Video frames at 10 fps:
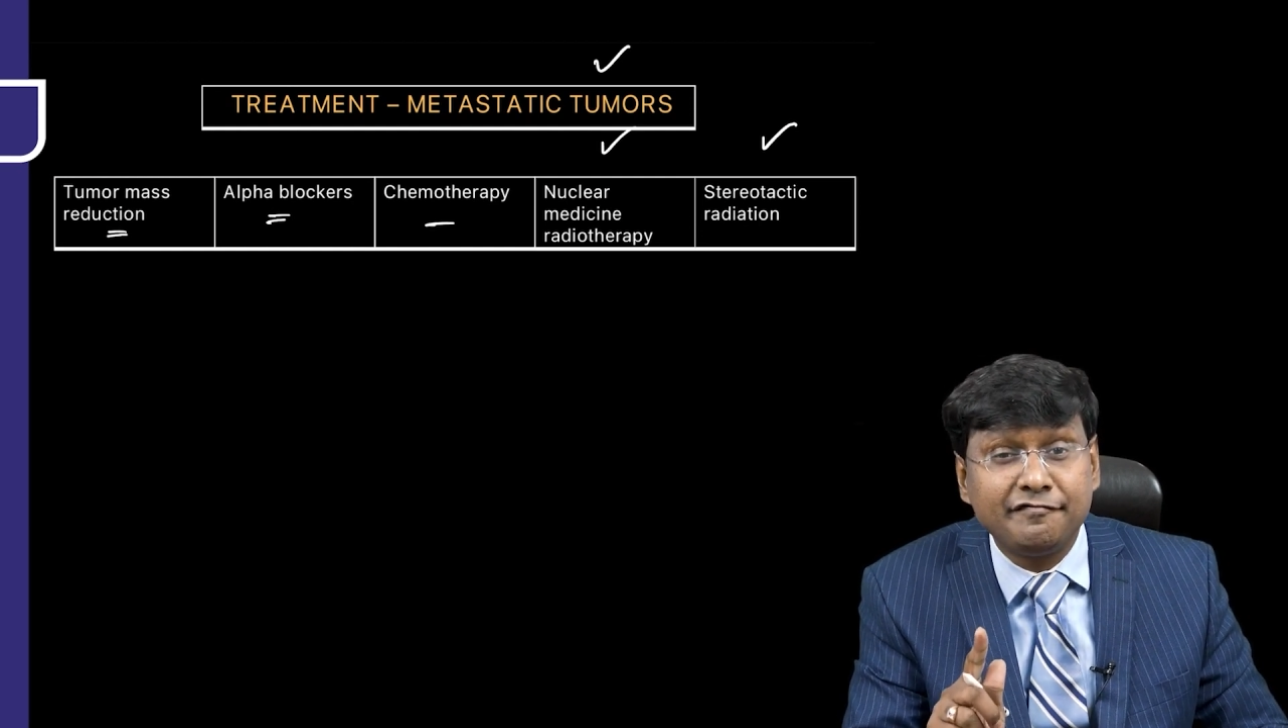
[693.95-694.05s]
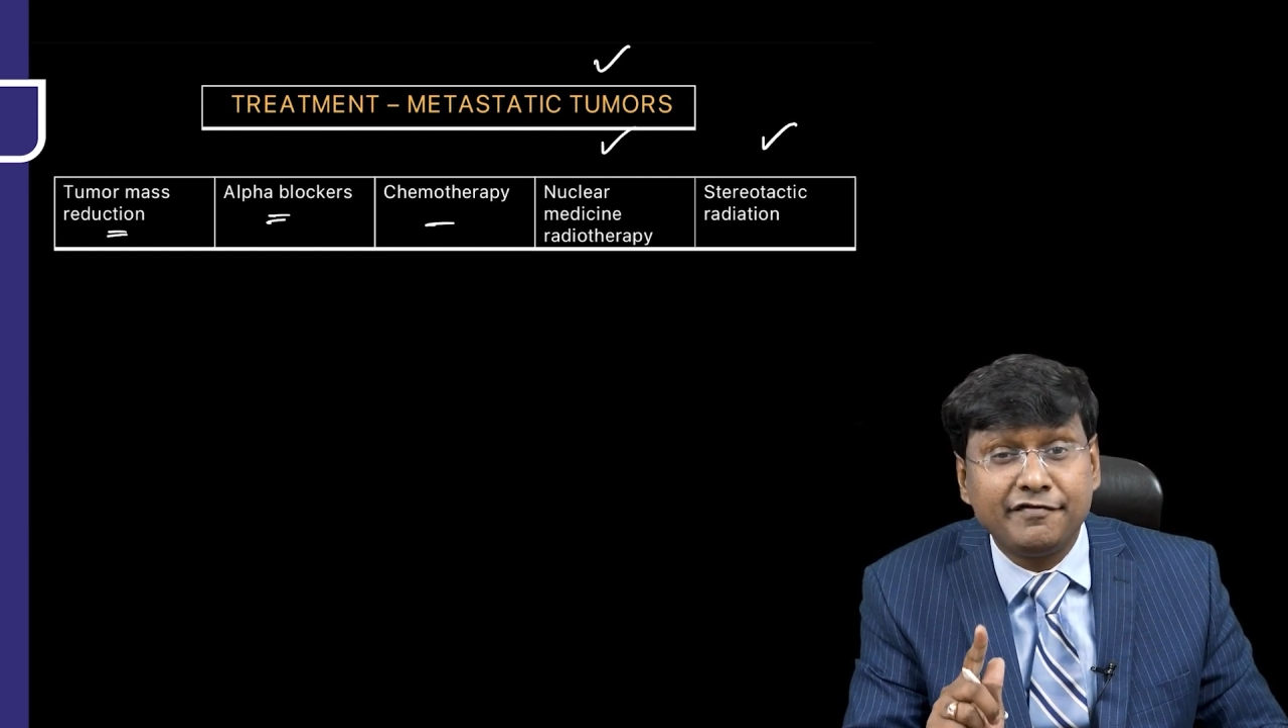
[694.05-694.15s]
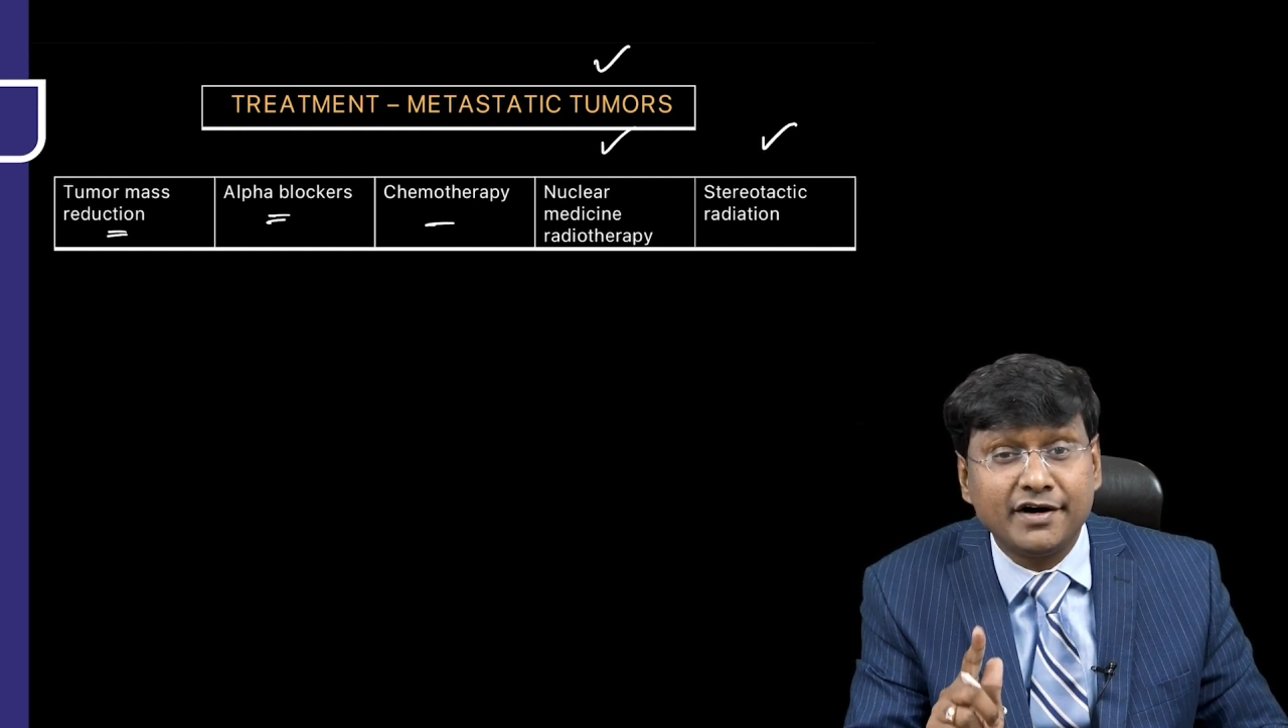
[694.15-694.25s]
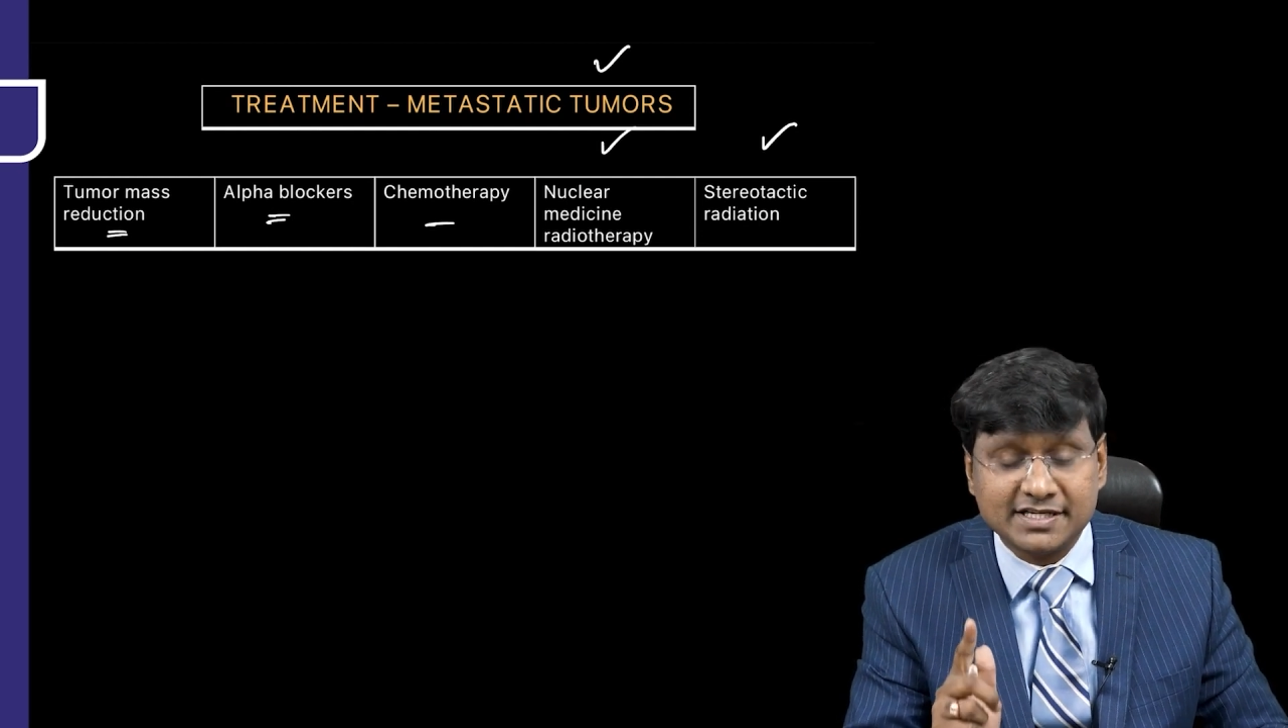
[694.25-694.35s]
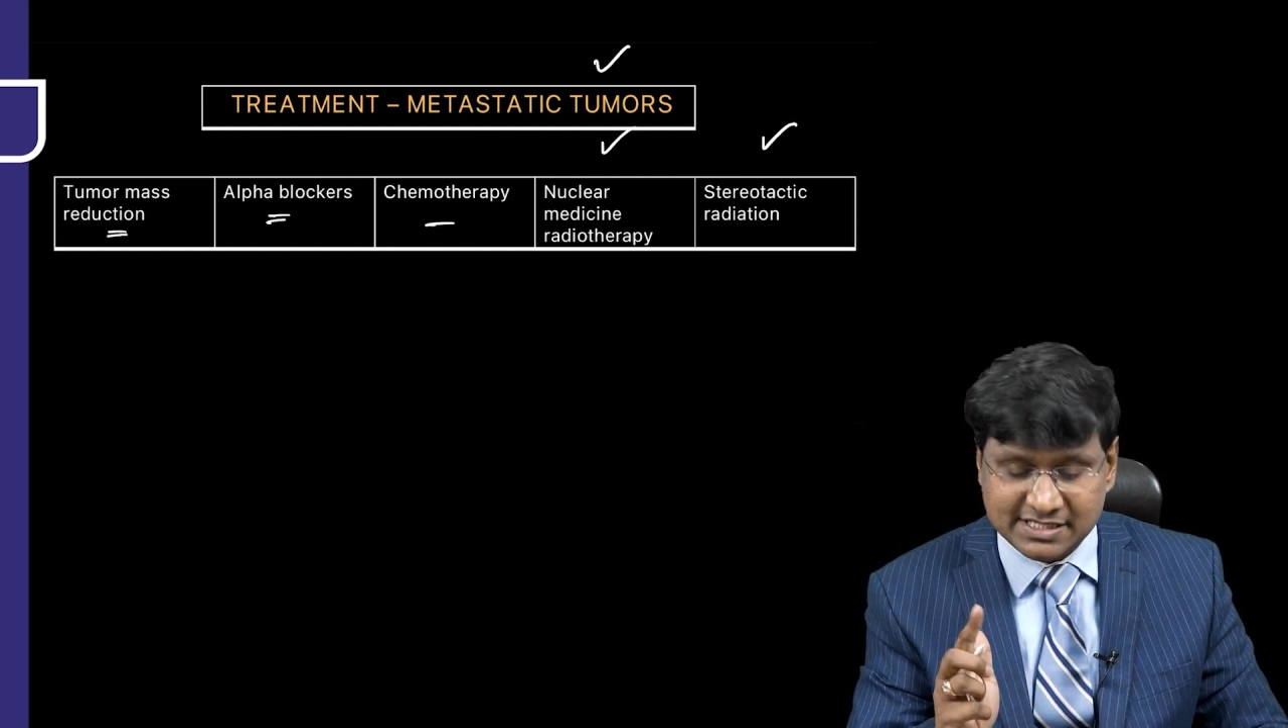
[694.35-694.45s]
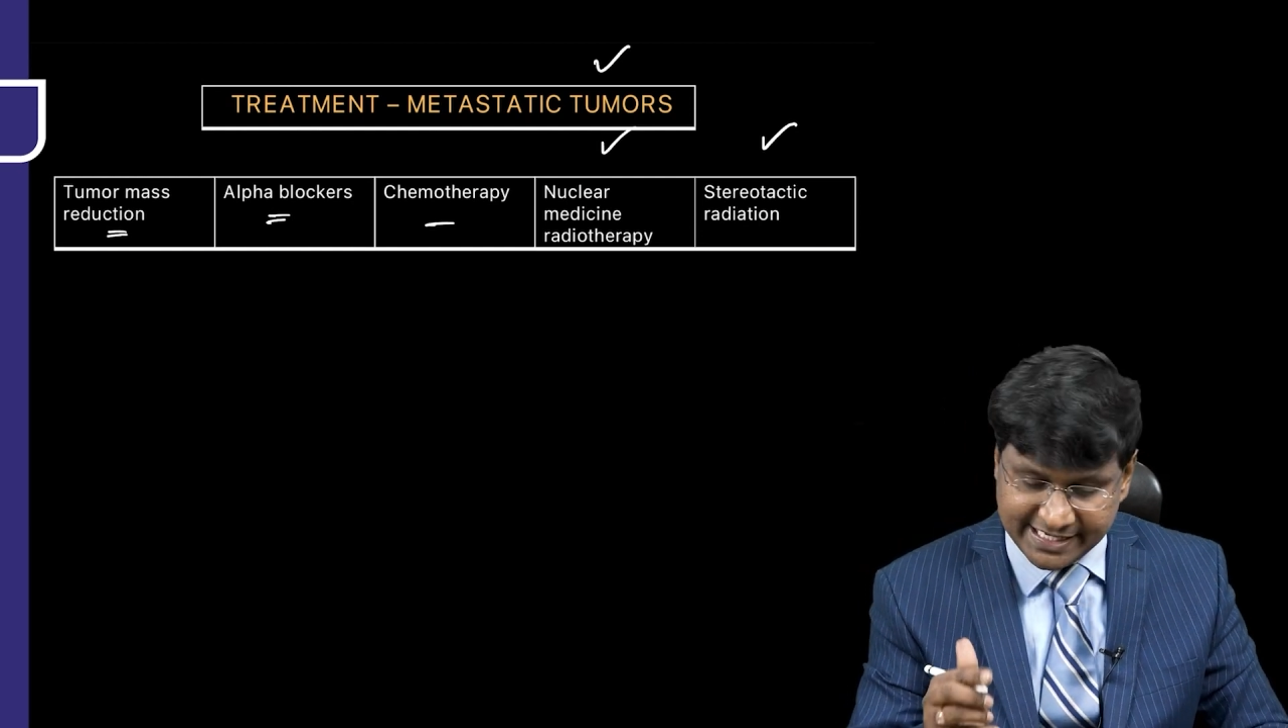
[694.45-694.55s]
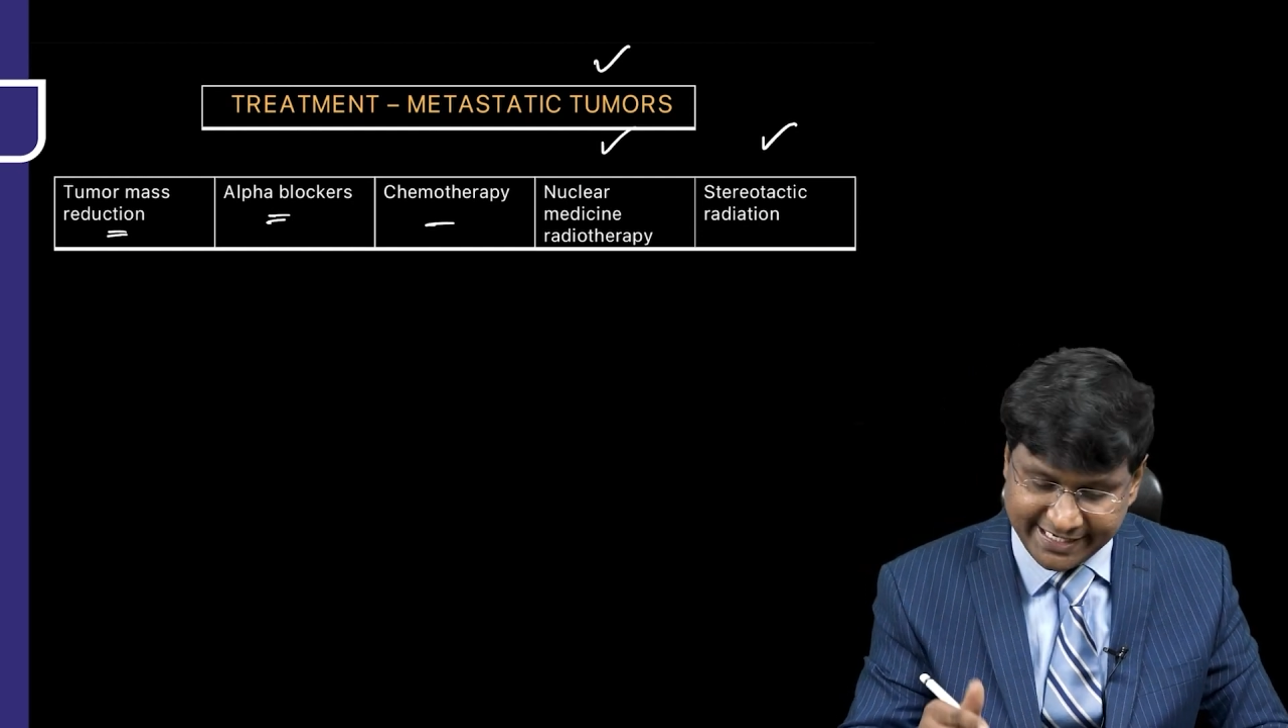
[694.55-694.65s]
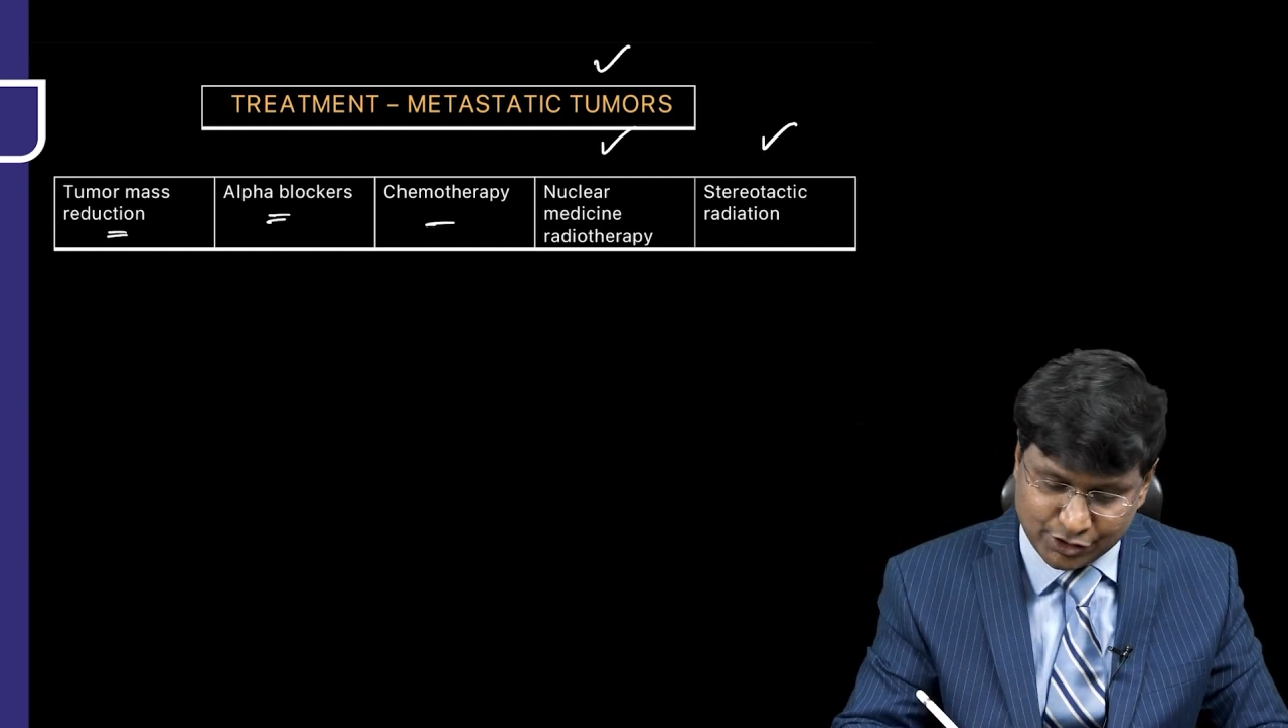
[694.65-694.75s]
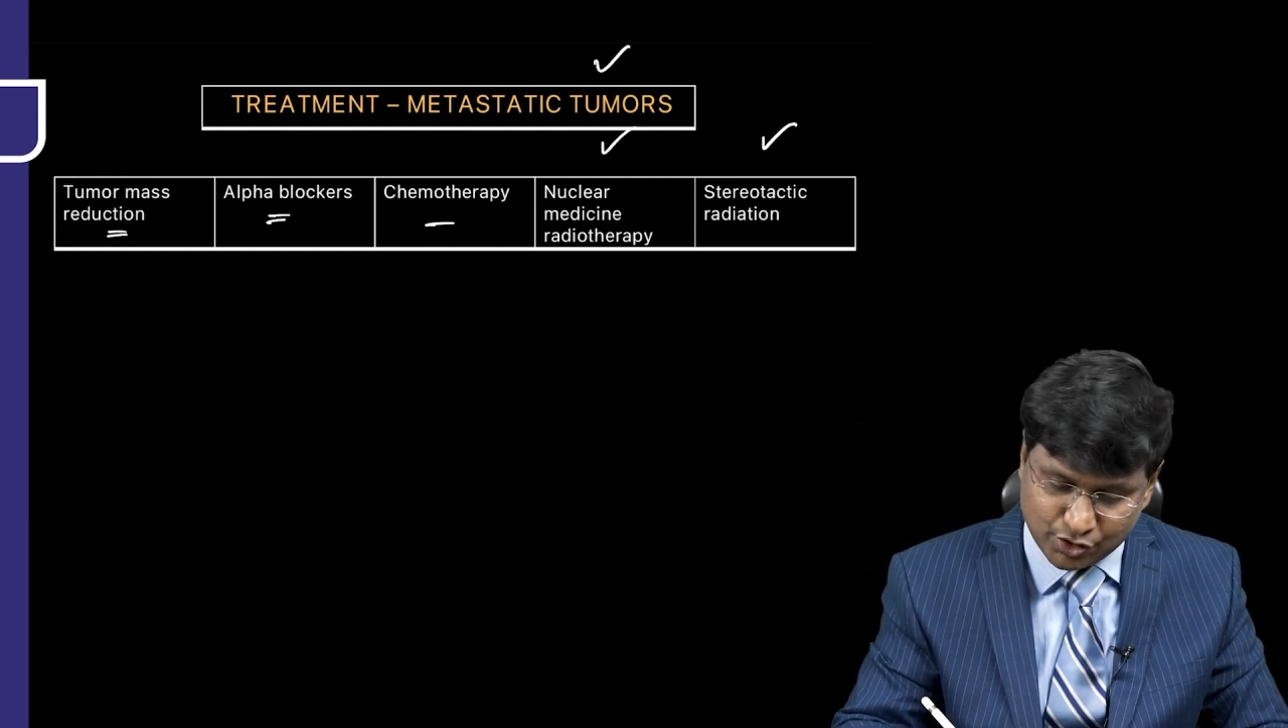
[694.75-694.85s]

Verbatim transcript: first line